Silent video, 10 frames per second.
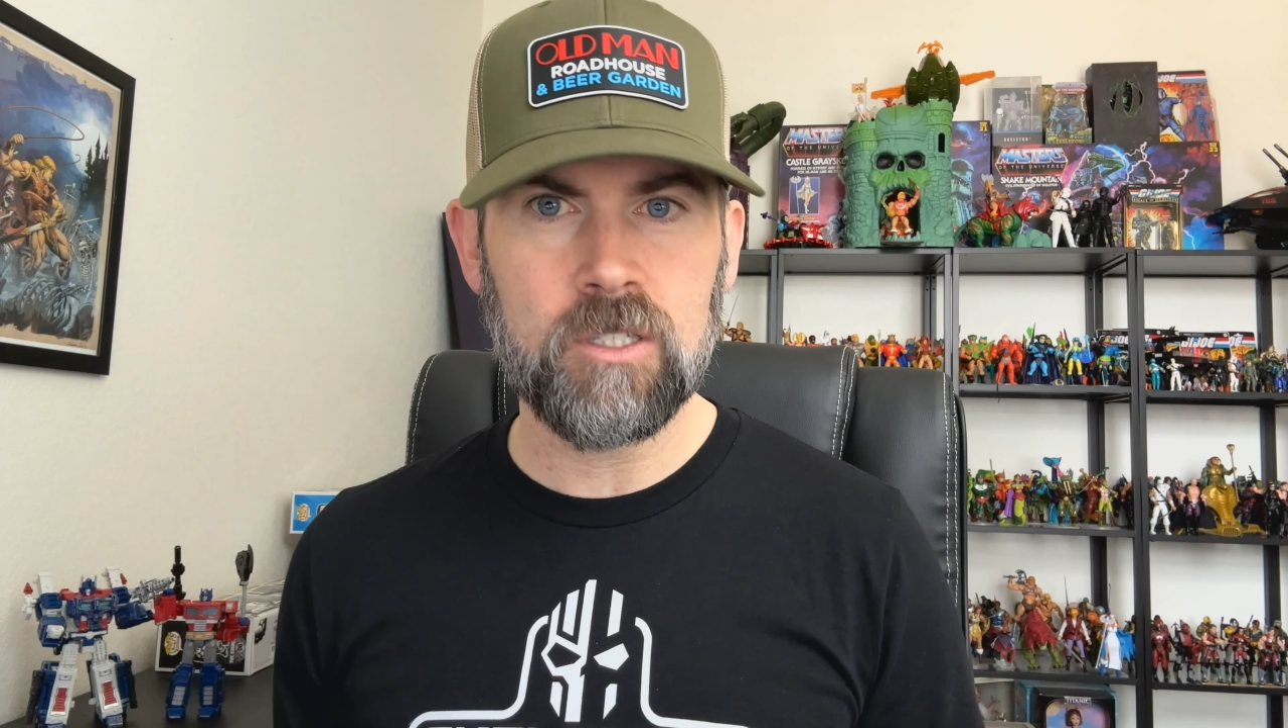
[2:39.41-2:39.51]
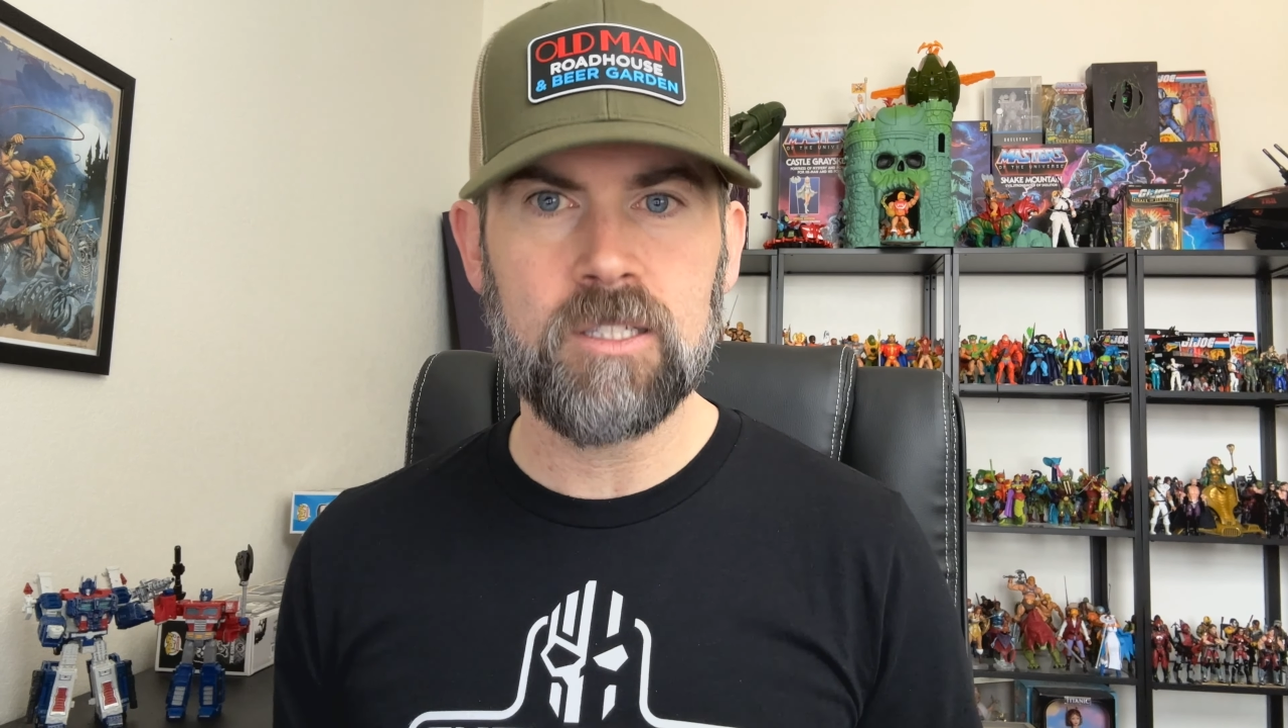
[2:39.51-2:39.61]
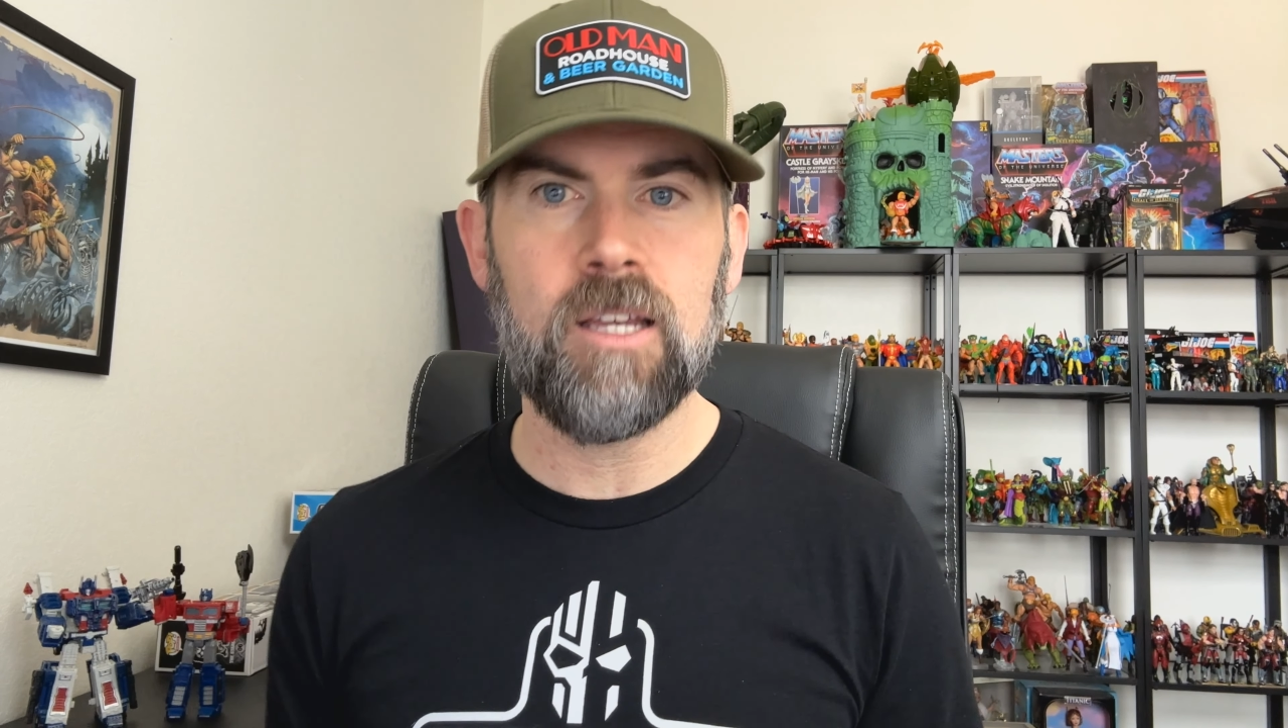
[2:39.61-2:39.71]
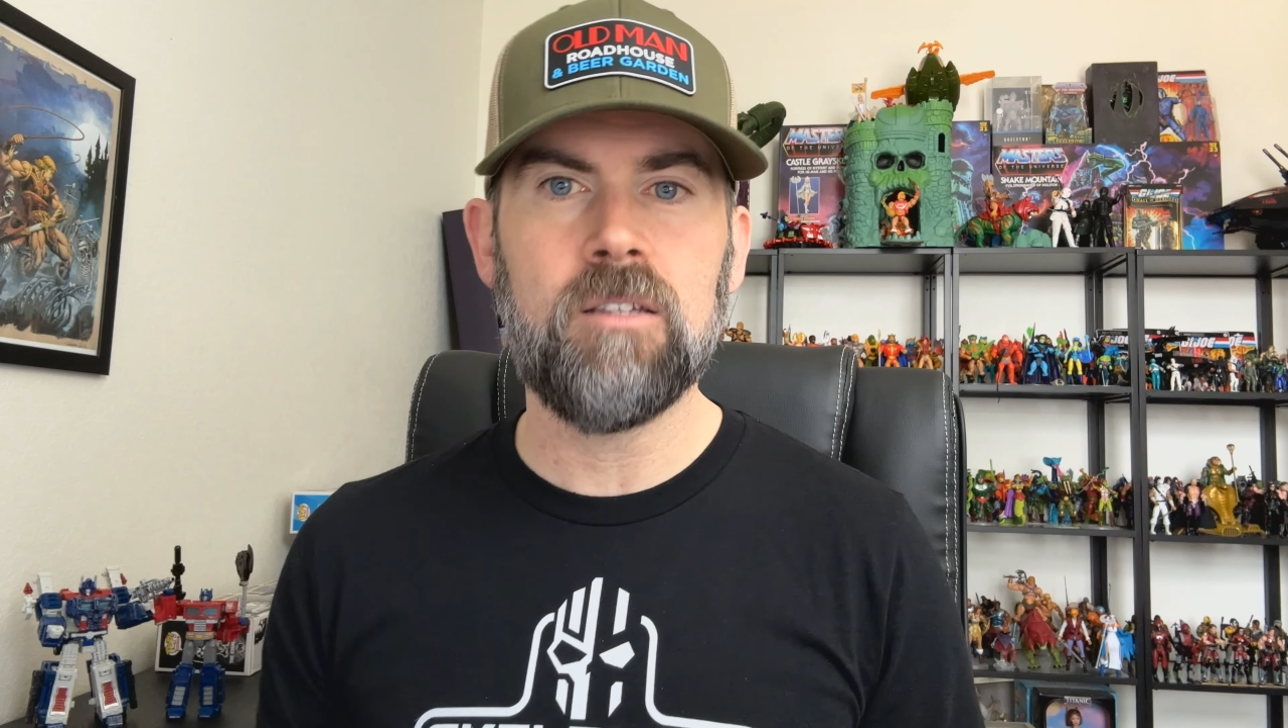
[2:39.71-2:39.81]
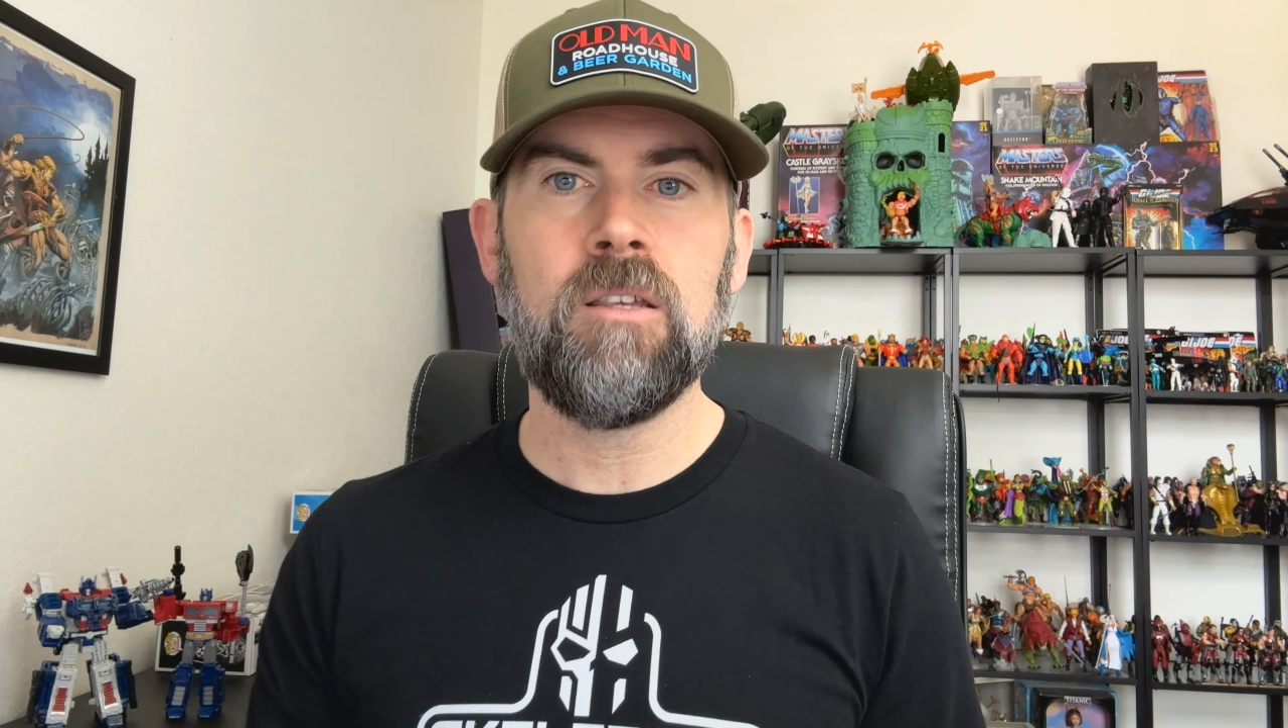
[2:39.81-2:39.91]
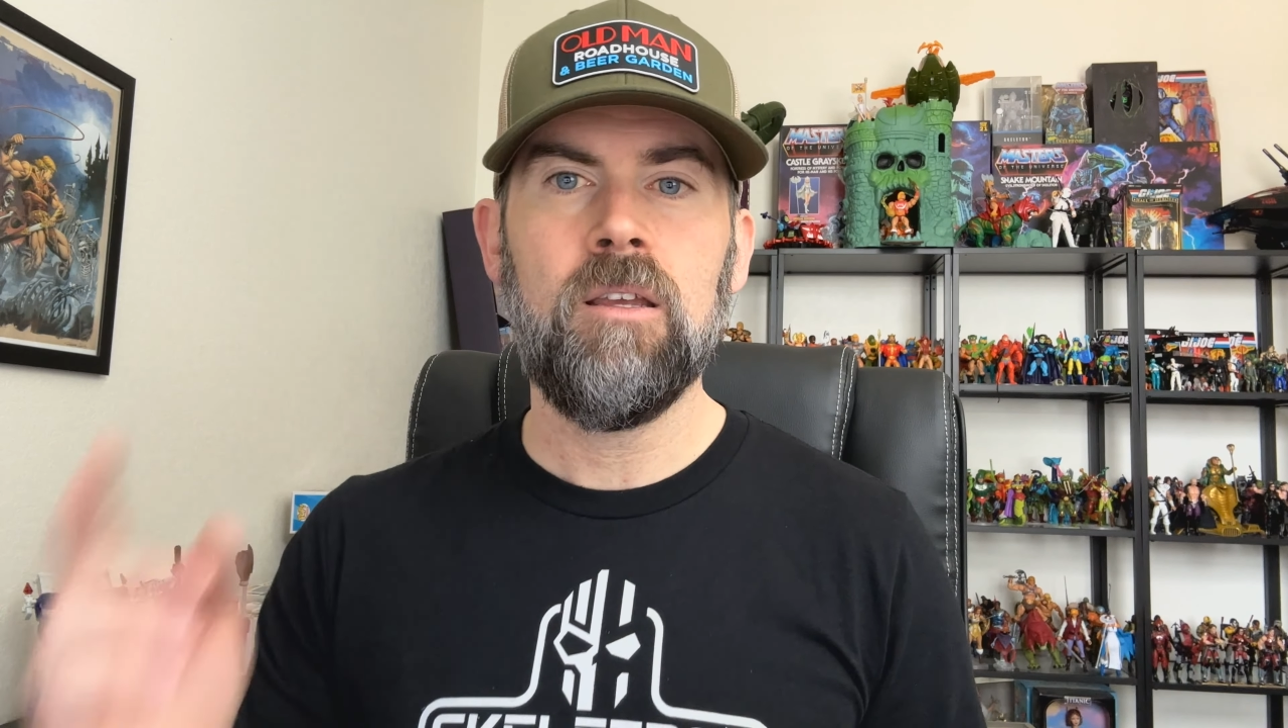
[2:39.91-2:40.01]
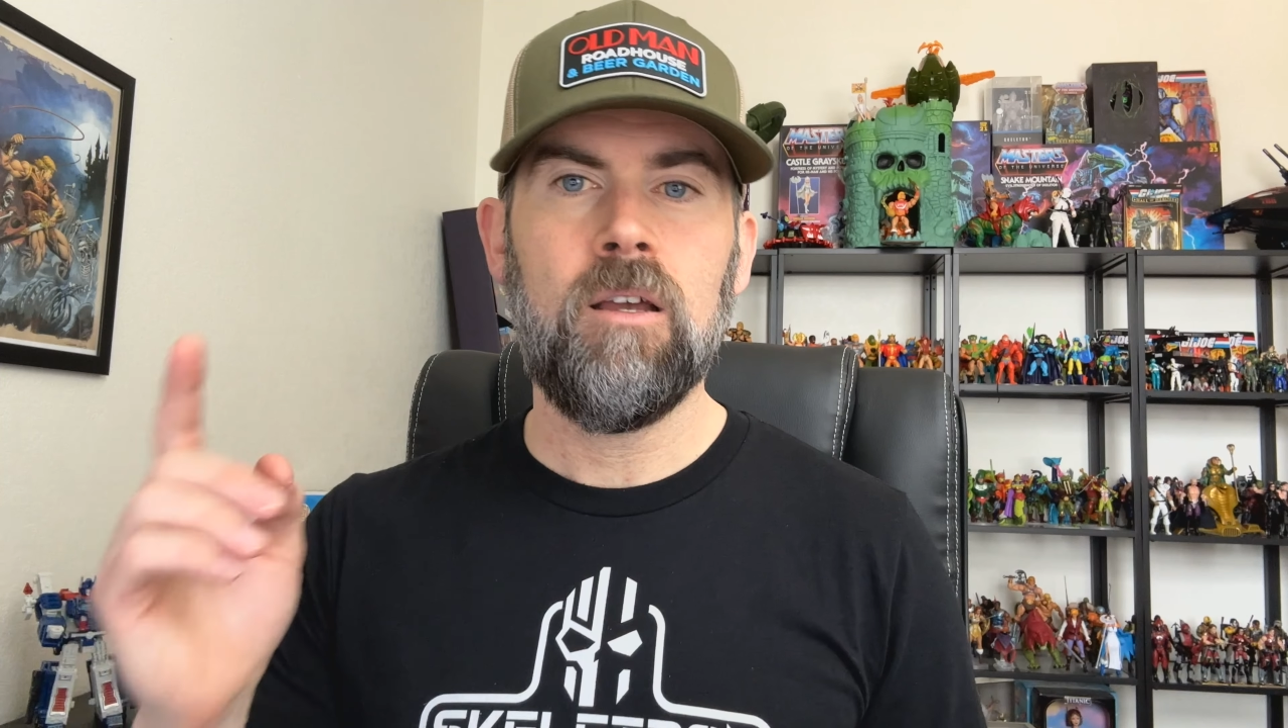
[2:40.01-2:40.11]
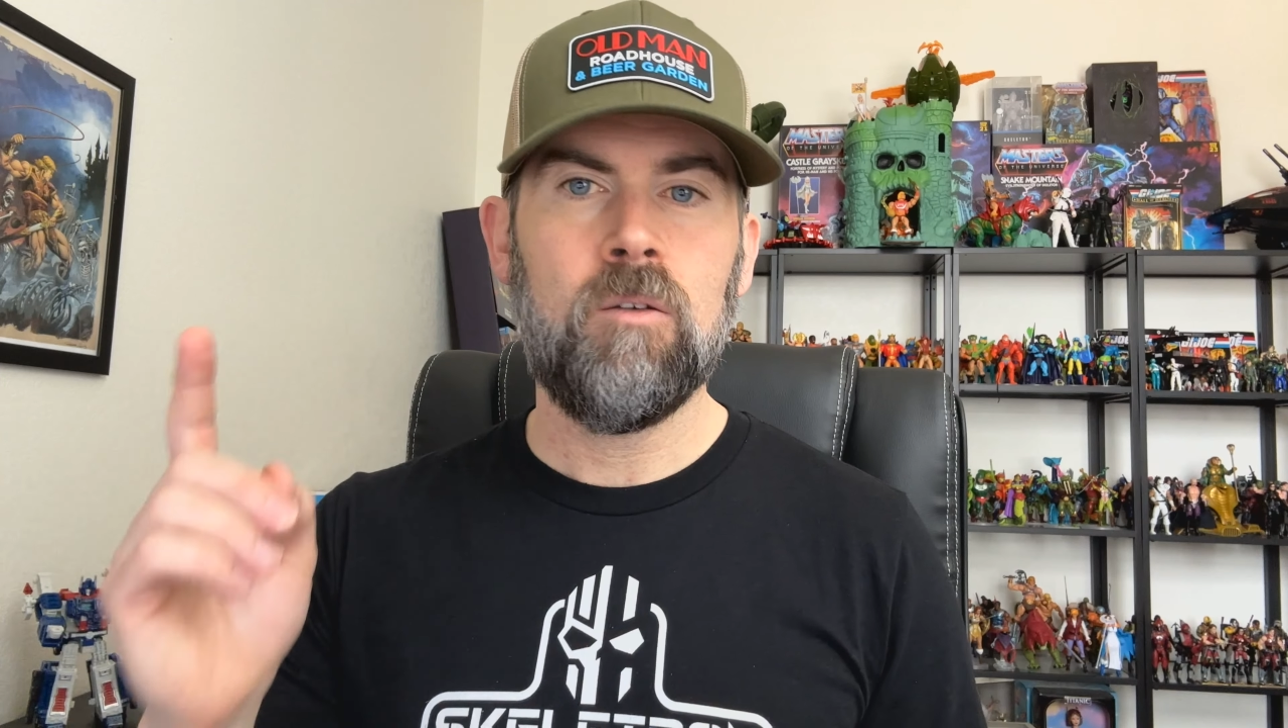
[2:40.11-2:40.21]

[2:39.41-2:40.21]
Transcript: and says,